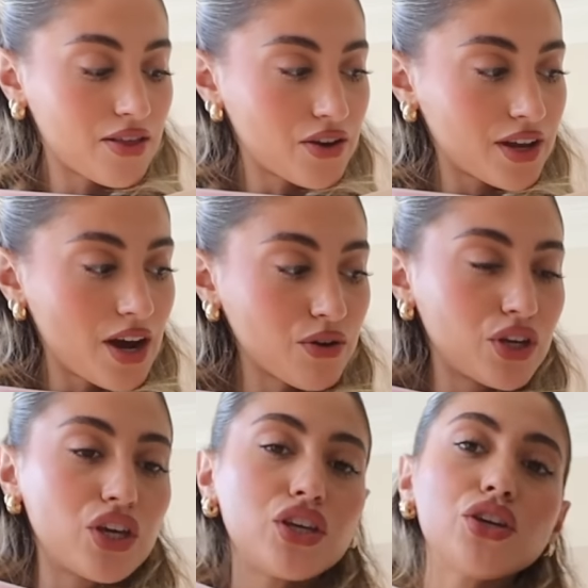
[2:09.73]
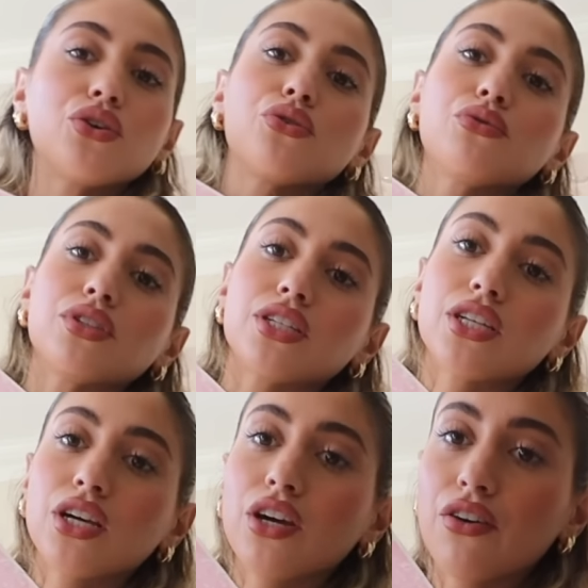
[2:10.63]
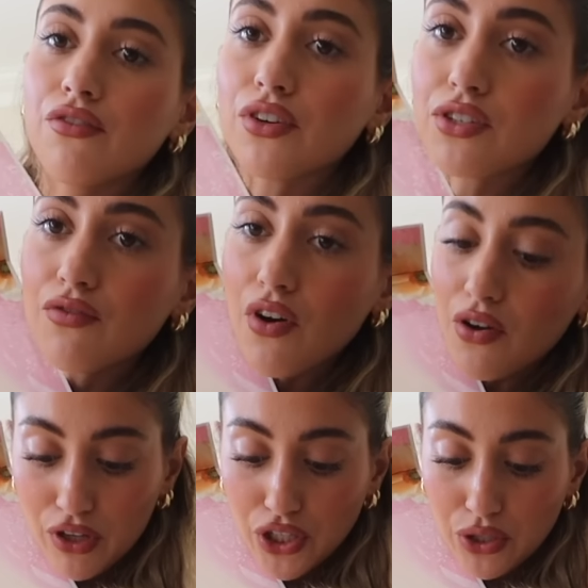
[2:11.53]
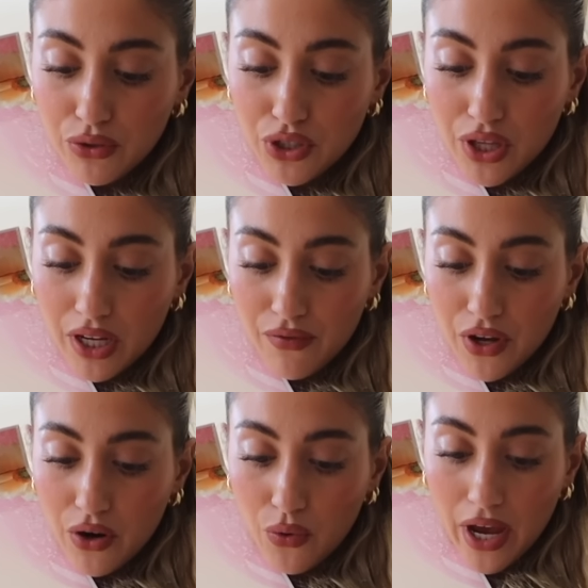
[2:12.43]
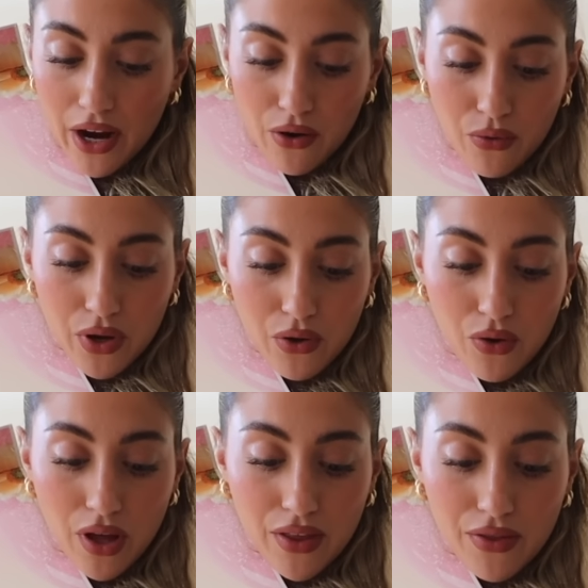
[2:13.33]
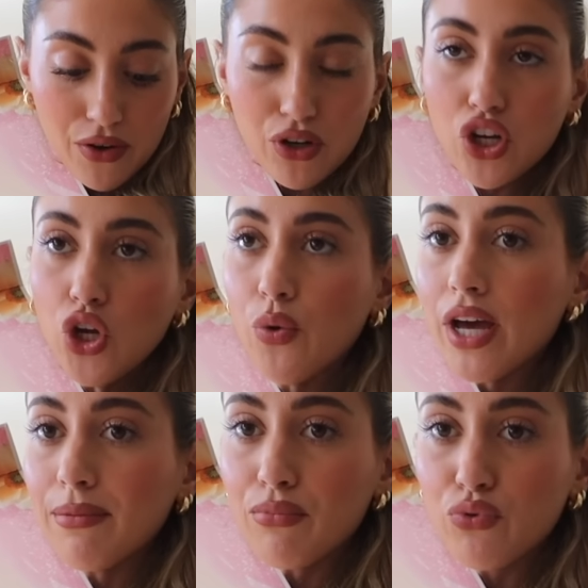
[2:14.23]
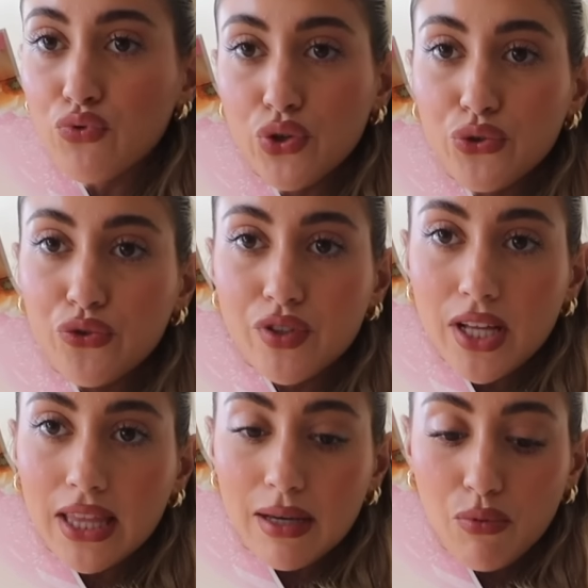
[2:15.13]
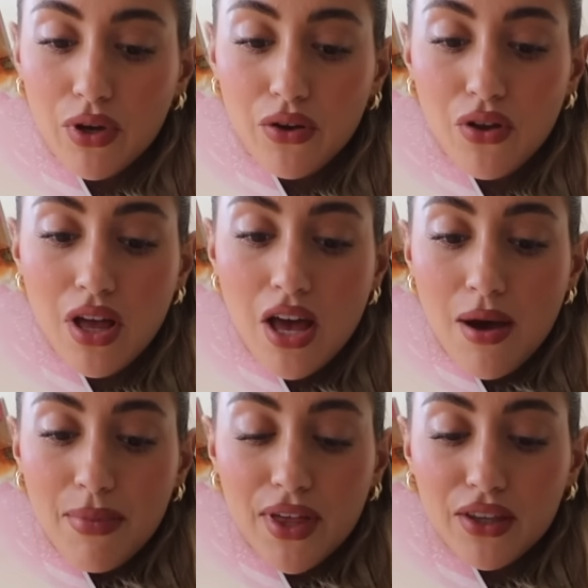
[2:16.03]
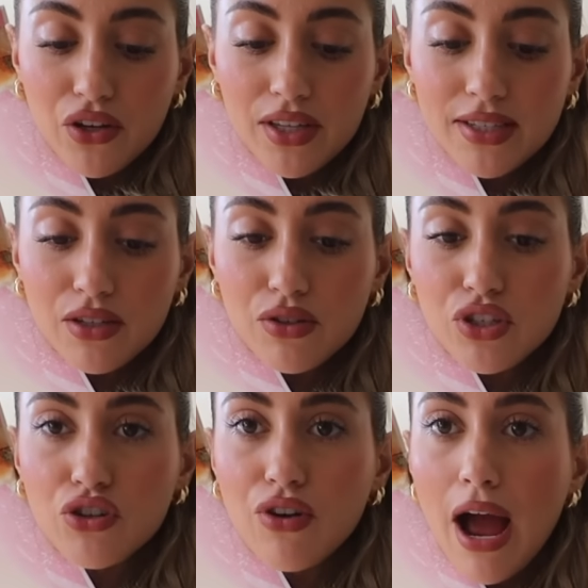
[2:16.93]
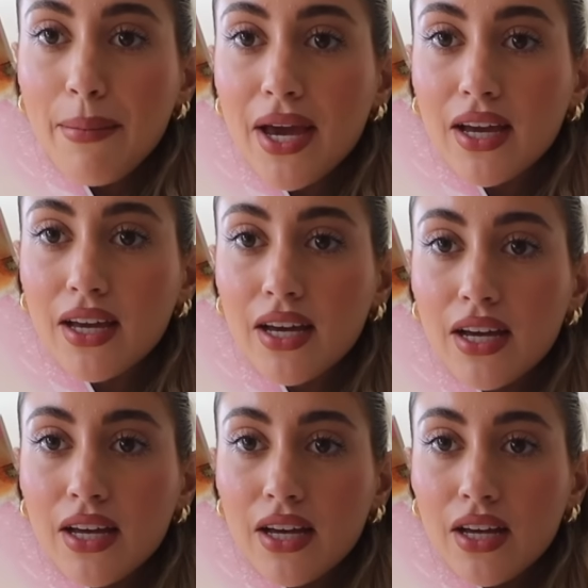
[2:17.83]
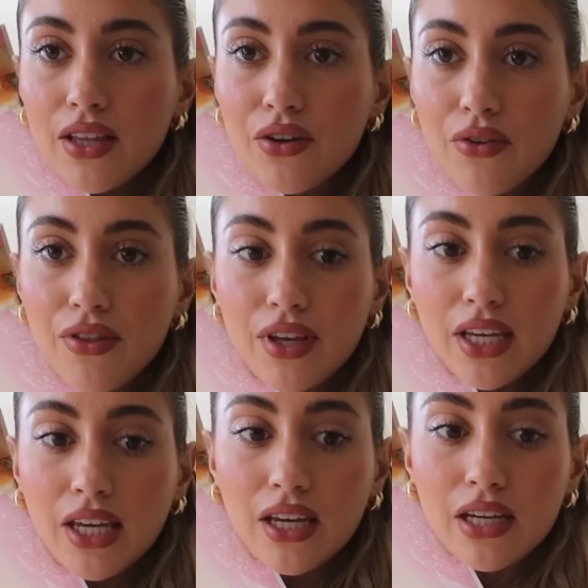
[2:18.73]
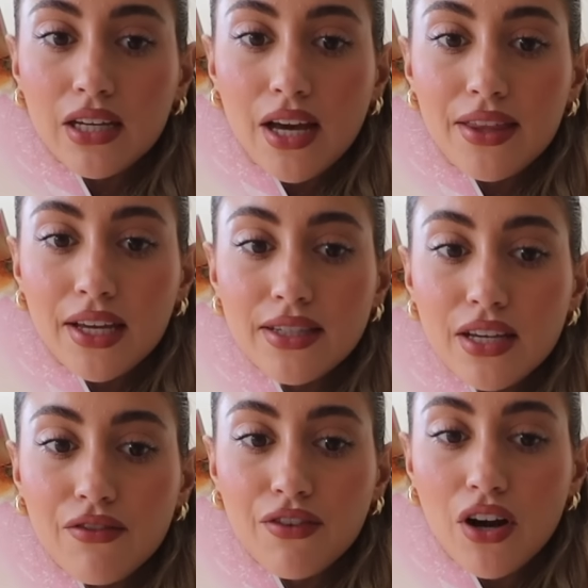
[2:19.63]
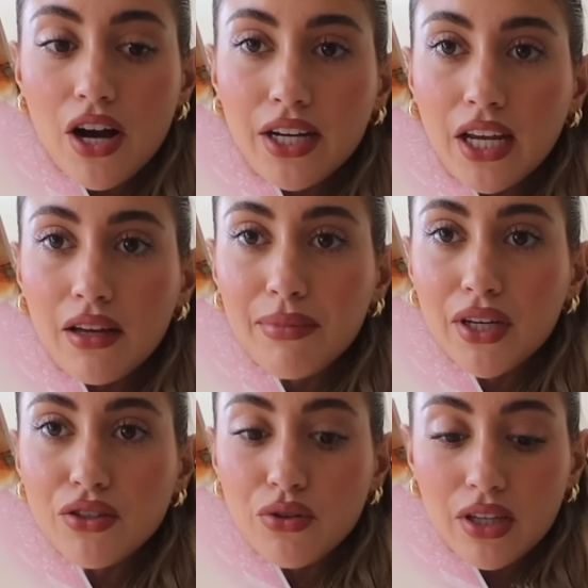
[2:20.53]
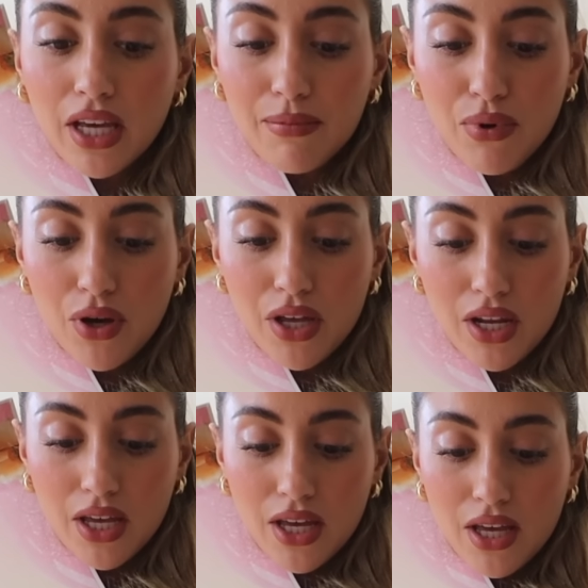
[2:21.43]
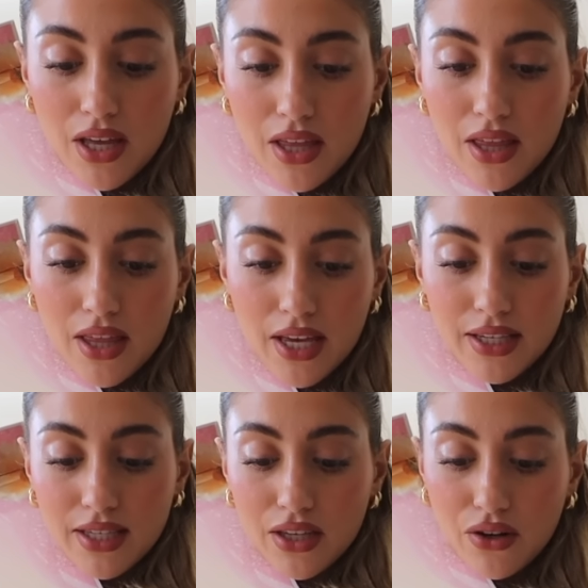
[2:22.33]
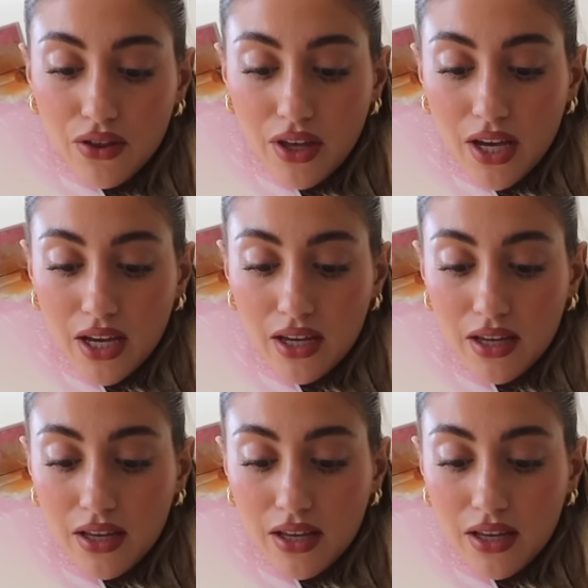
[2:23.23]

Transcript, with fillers: Look at how cute. First of all, the huge thing of their hair oil, and then their new and improved lip oil. Then look at this little ceramic little thingy. I think it's like for honey, because you can like put this little thing